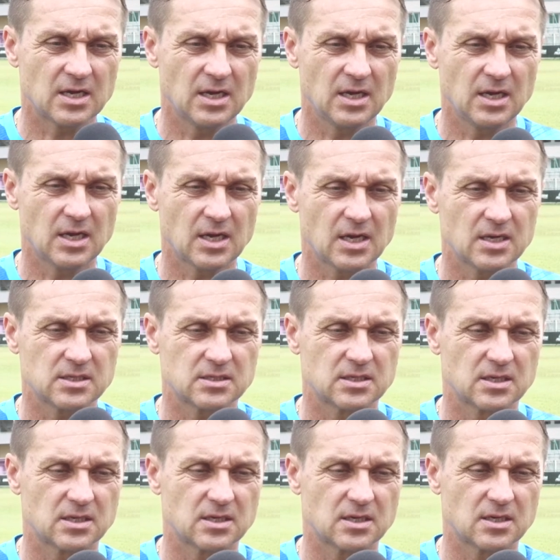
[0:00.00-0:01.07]
He has
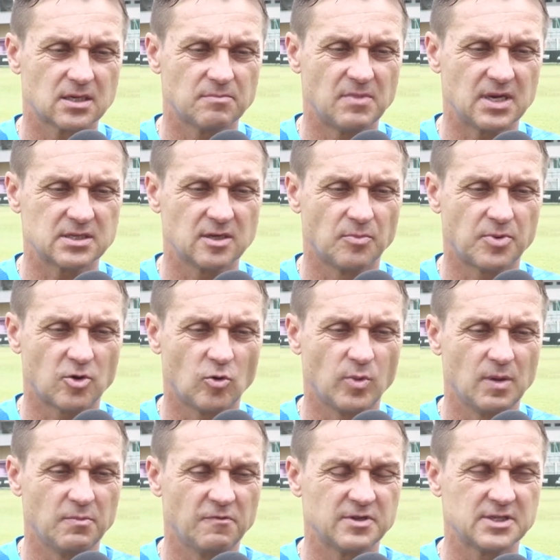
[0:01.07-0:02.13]
the muscle
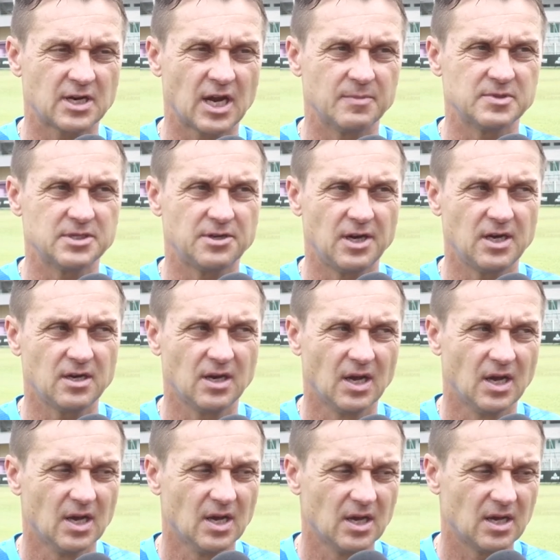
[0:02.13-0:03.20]
problem with hamstring
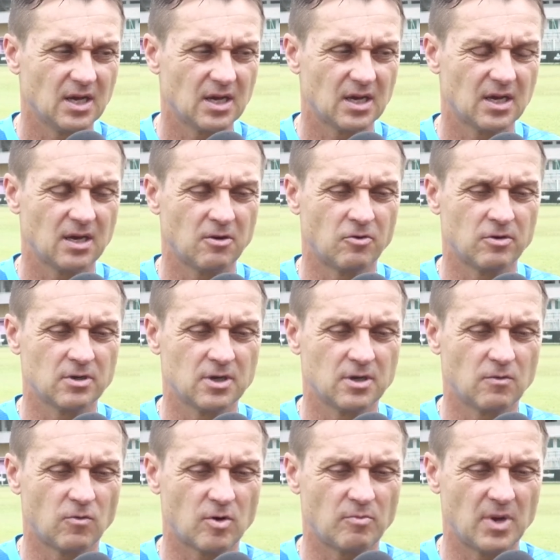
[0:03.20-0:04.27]
on
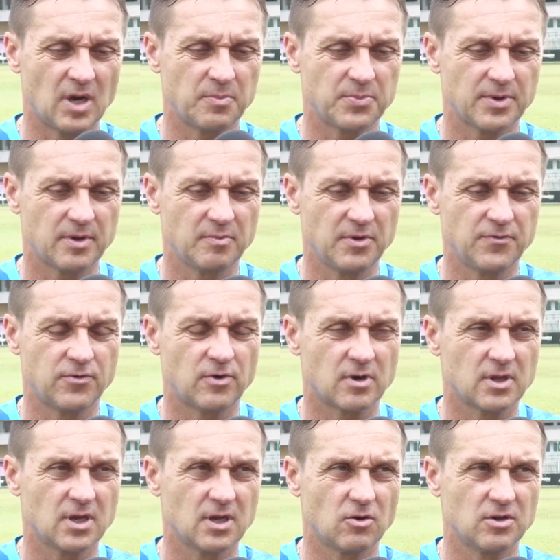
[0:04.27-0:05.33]
a warm up
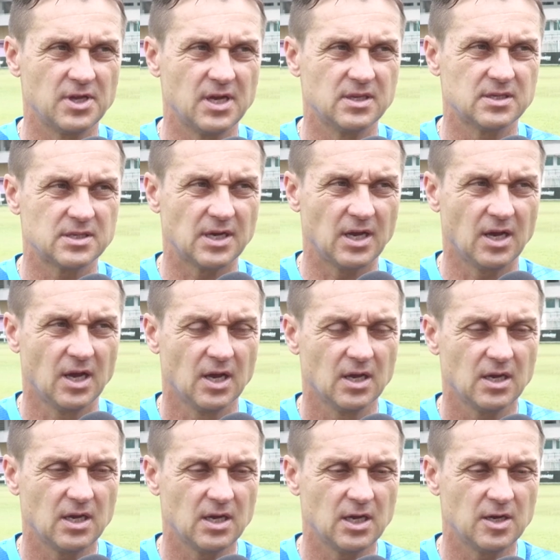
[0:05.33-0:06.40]
before the Odense.
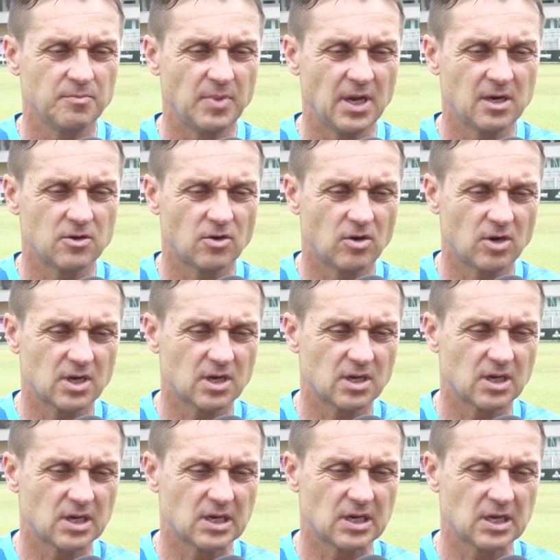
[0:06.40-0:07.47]
In Bangkok,
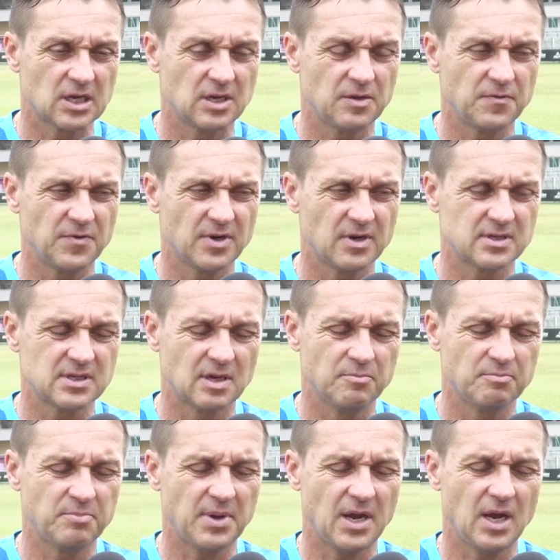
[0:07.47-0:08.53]
he felt
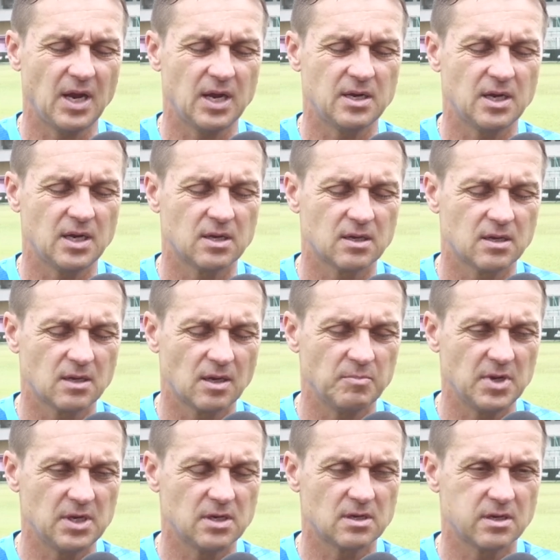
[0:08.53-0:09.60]
some pain and
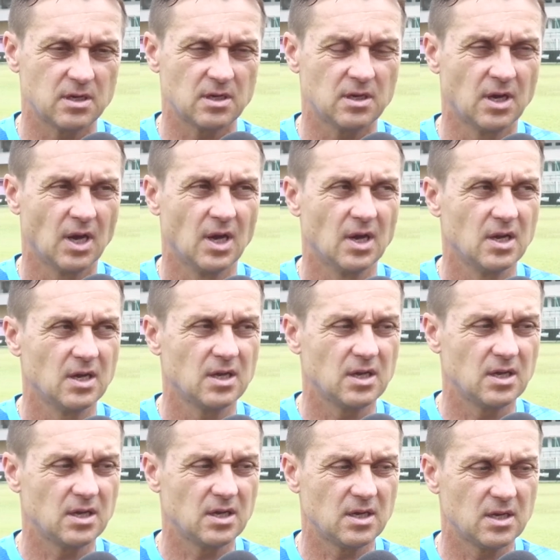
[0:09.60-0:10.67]
immediately
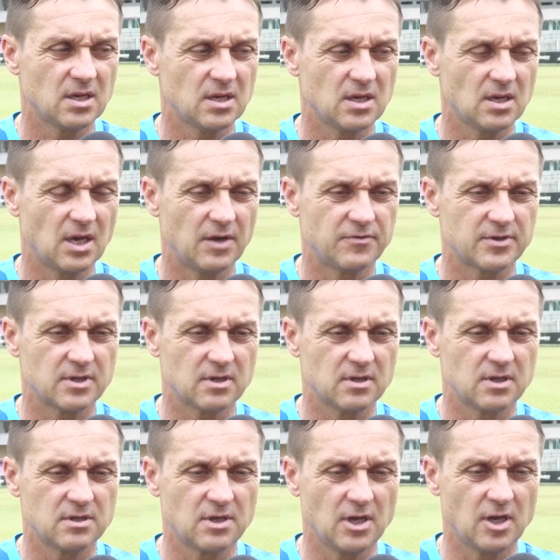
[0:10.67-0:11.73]
he left
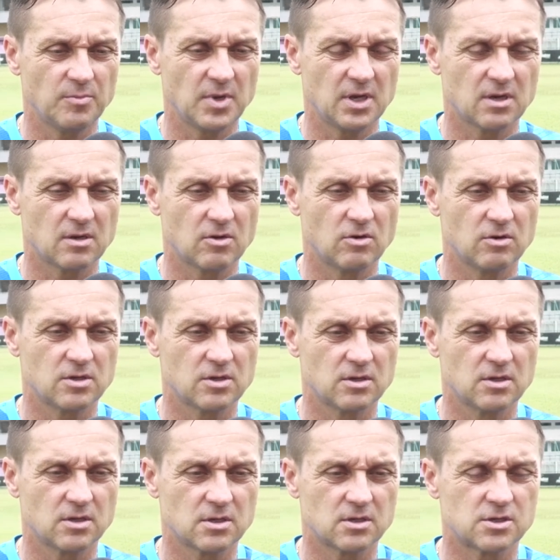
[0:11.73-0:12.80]
the team and go
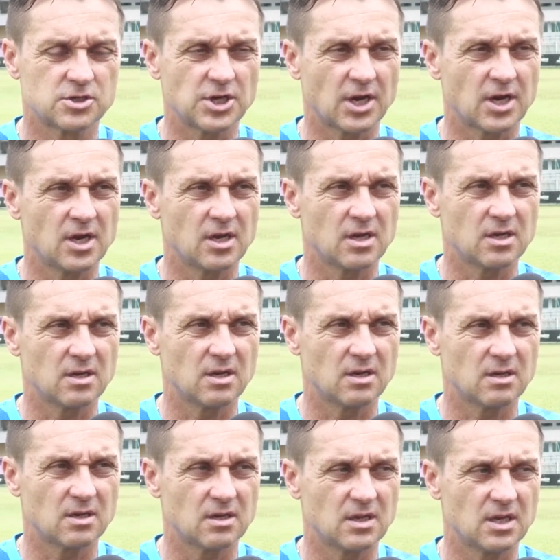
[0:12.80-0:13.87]
to the checking
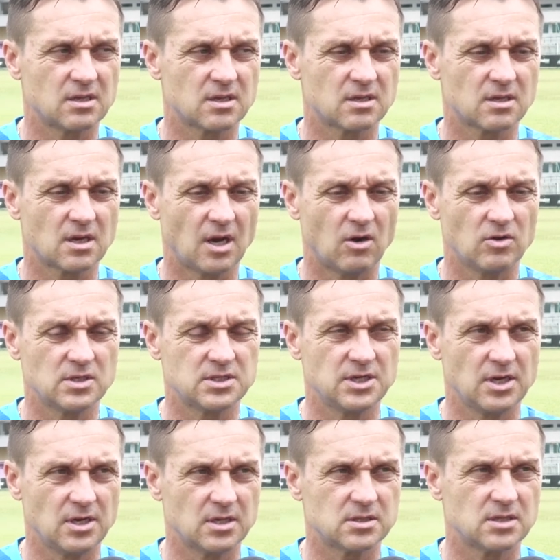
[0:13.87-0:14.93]
that how
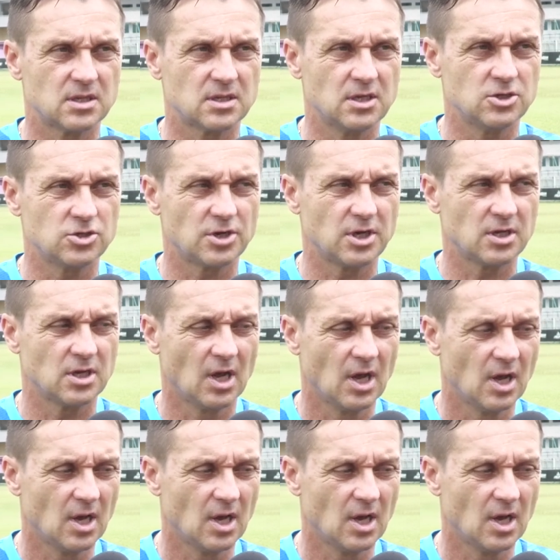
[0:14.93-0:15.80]
serious that injury.